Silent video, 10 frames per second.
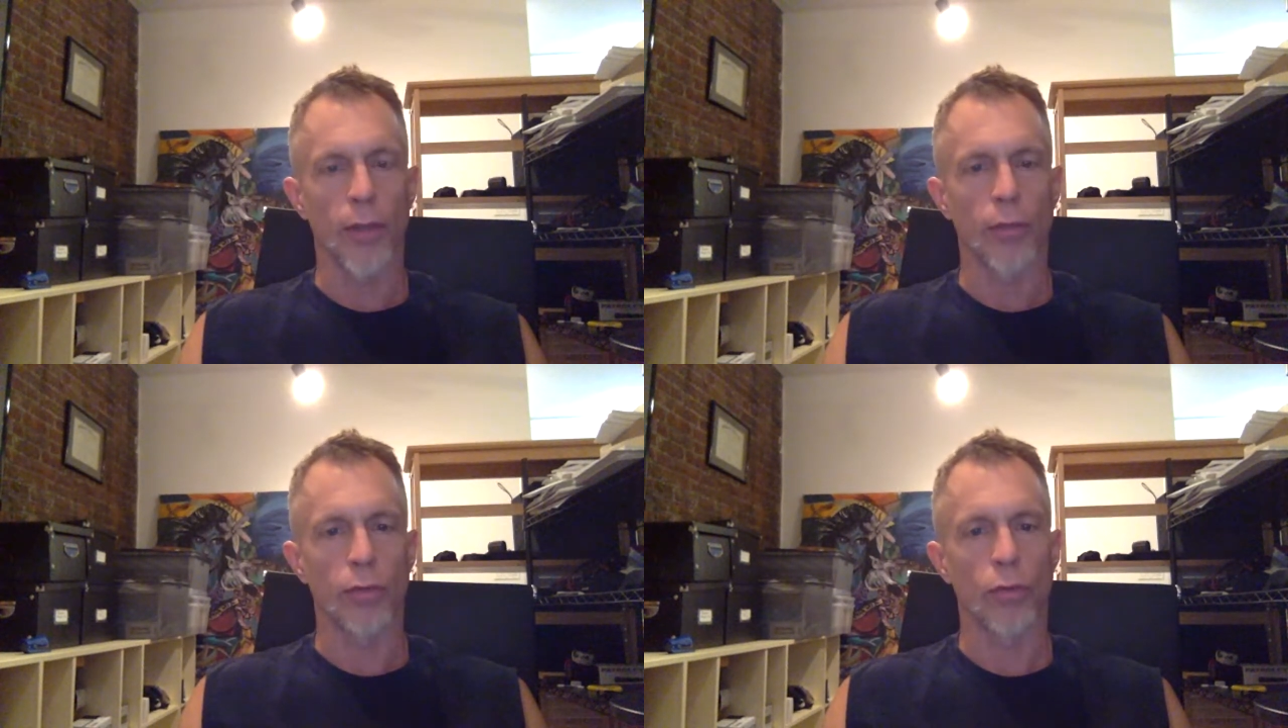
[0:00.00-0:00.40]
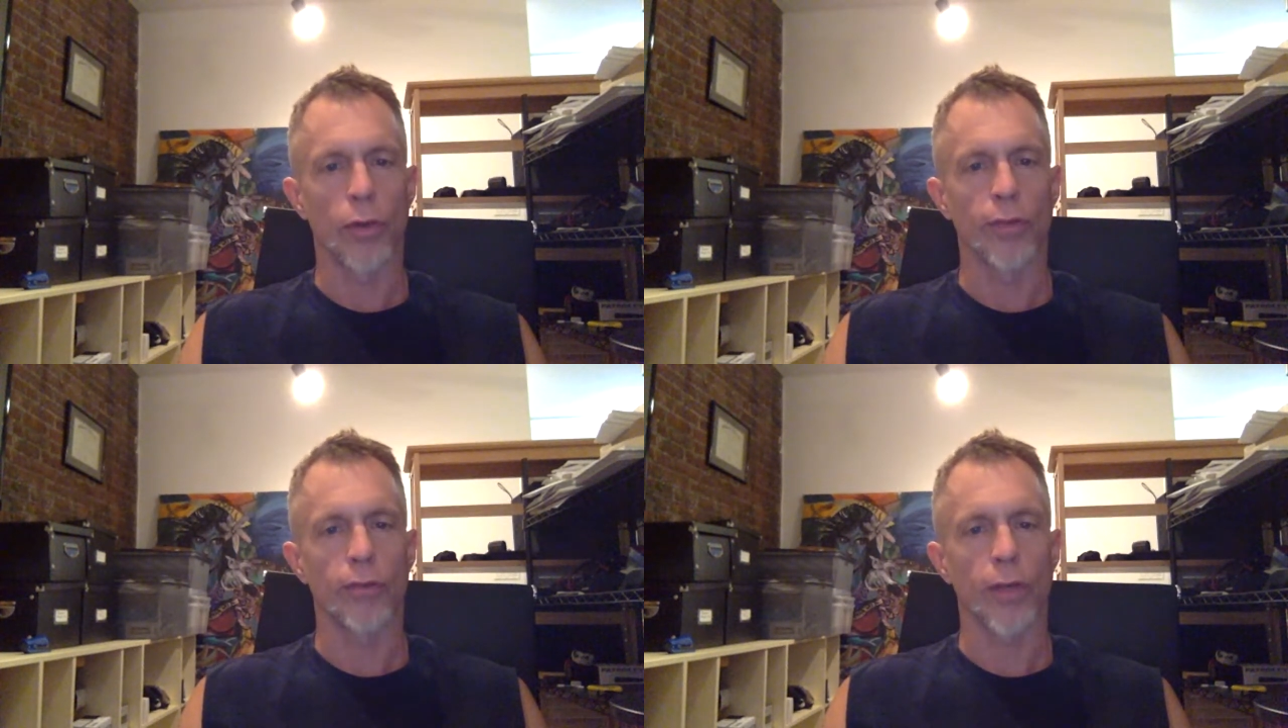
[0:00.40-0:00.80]
who was
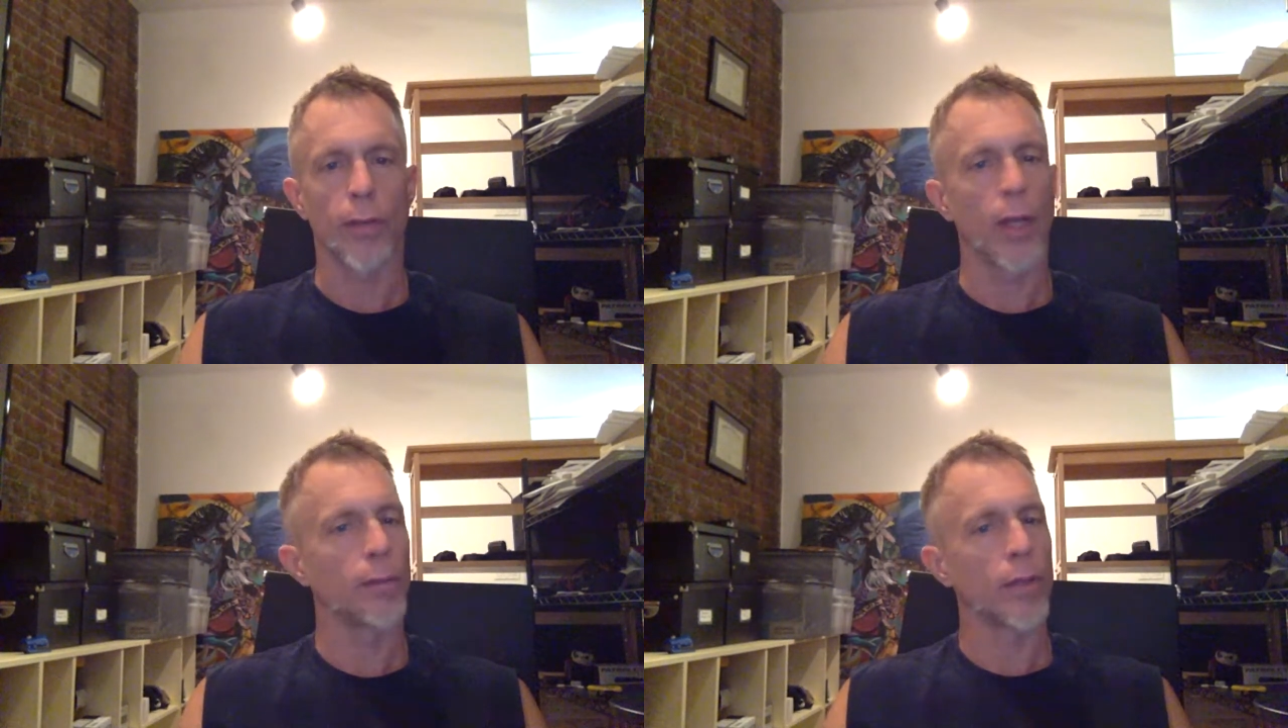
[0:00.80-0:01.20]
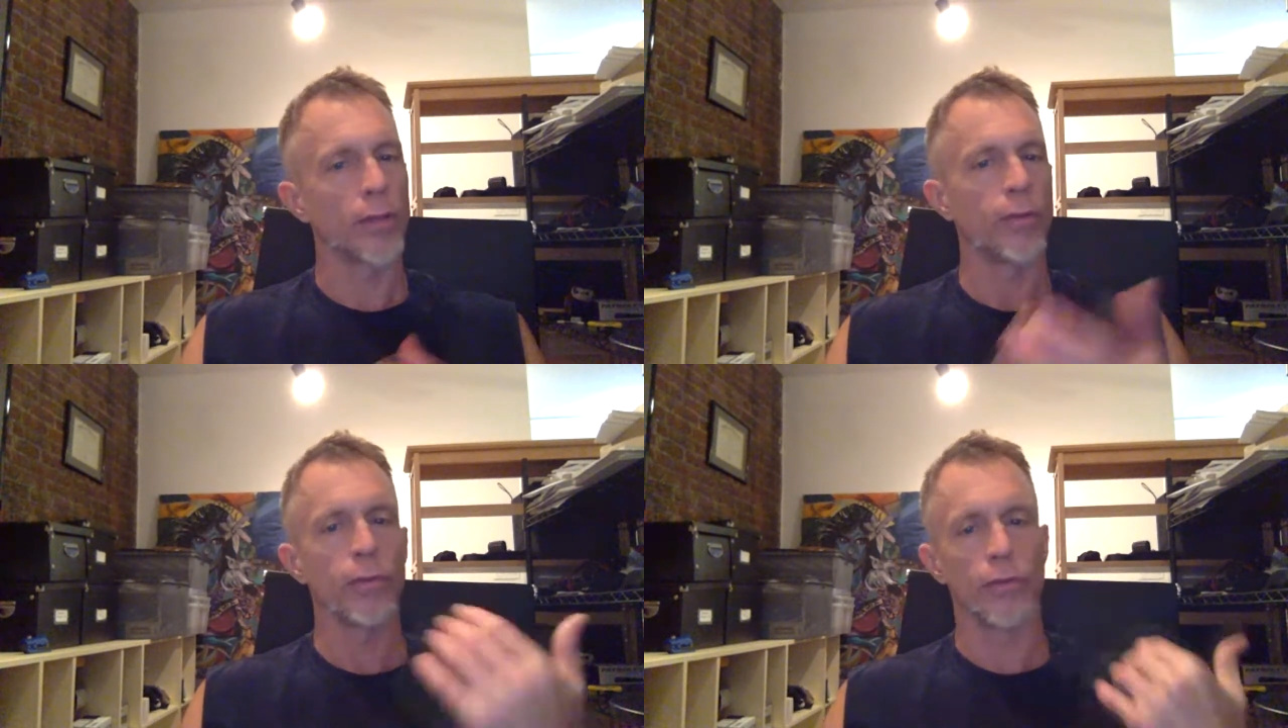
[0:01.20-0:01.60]
worried sick about him
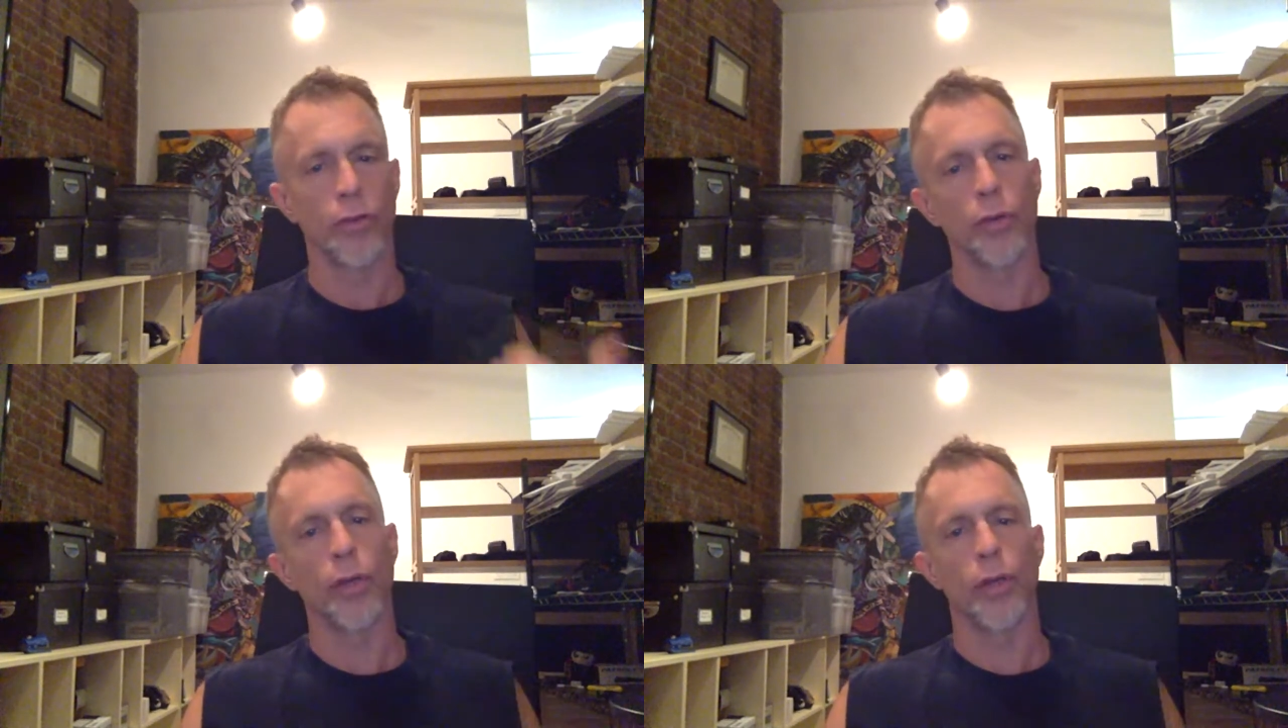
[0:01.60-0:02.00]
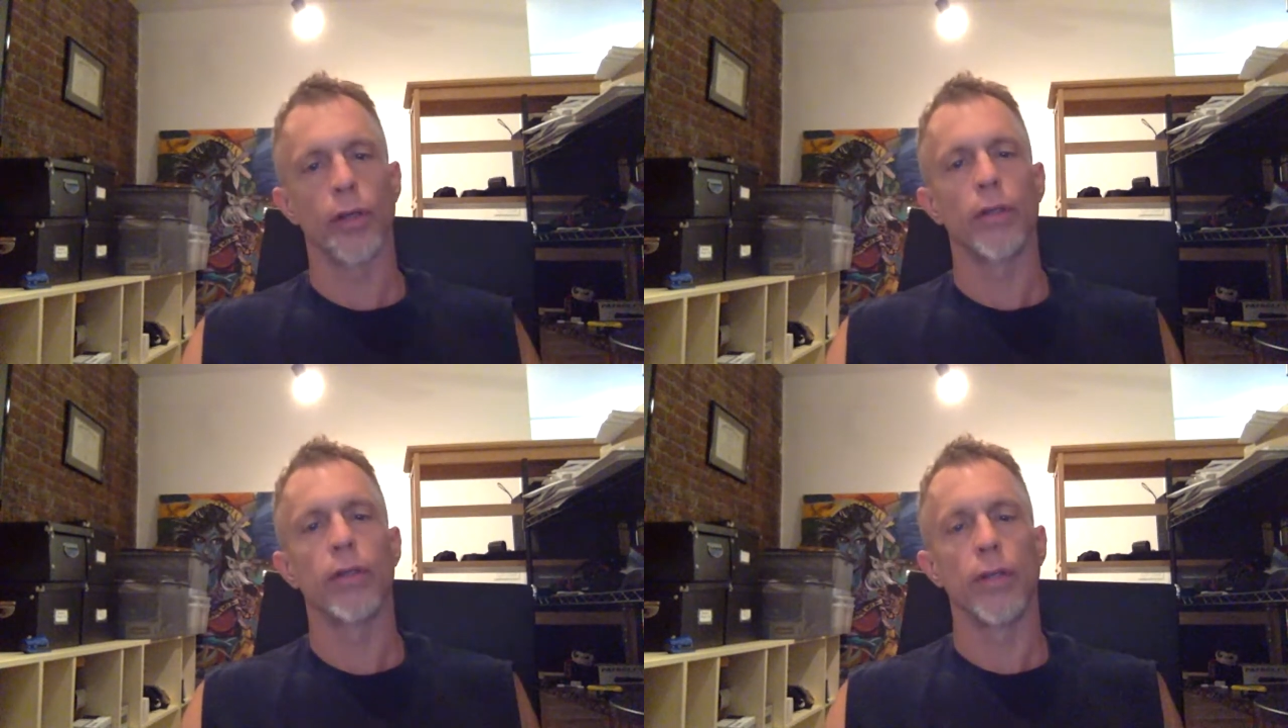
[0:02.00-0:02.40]
because he was due
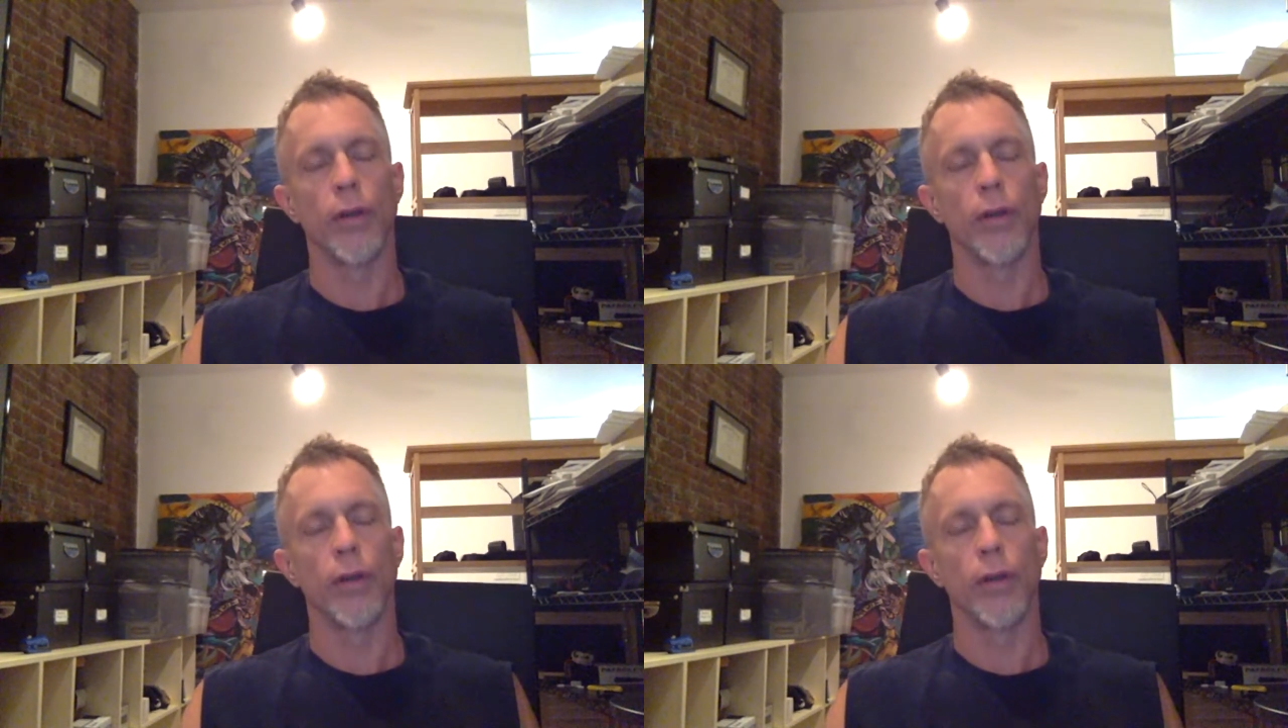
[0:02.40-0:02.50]
here,